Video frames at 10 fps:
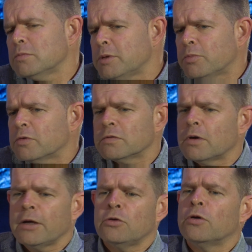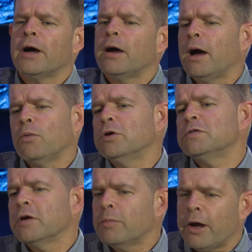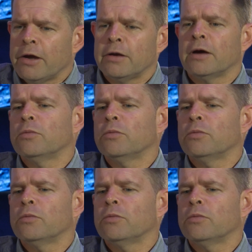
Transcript: people, I want to get married,